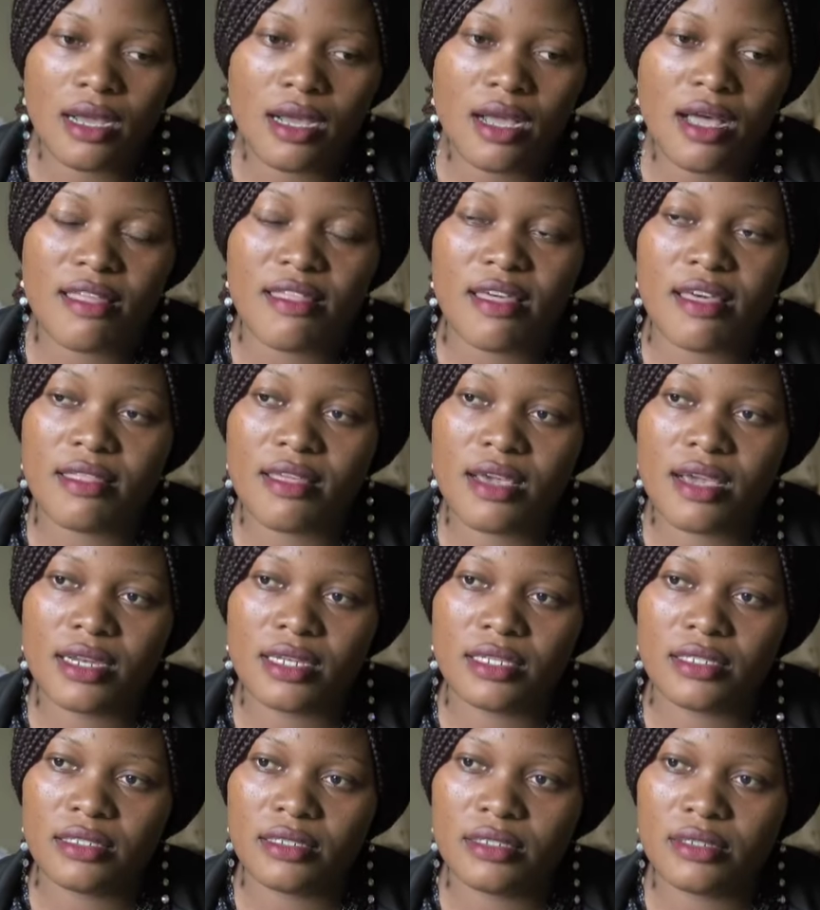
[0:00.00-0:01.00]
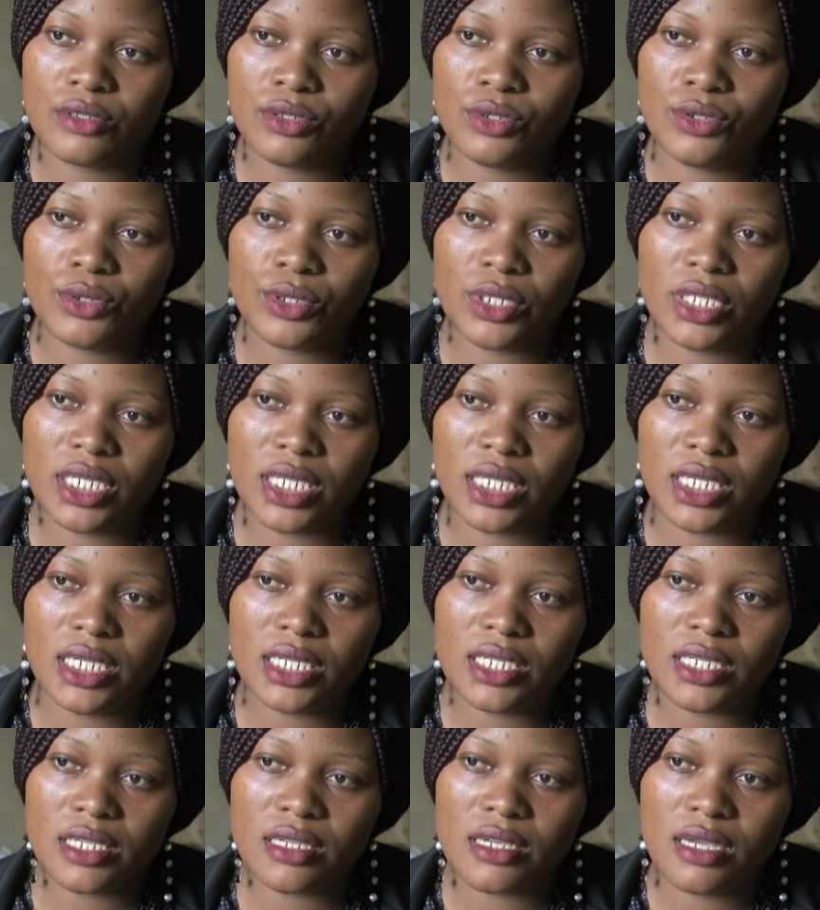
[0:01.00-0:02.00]
Other than doing
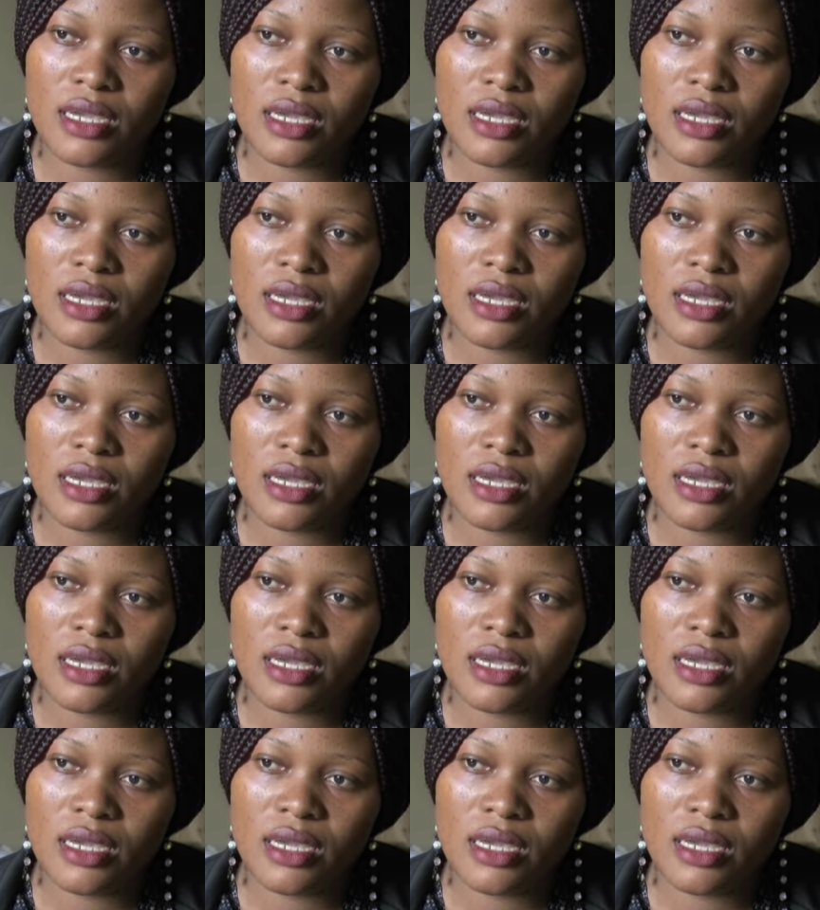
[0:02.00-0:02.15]
it,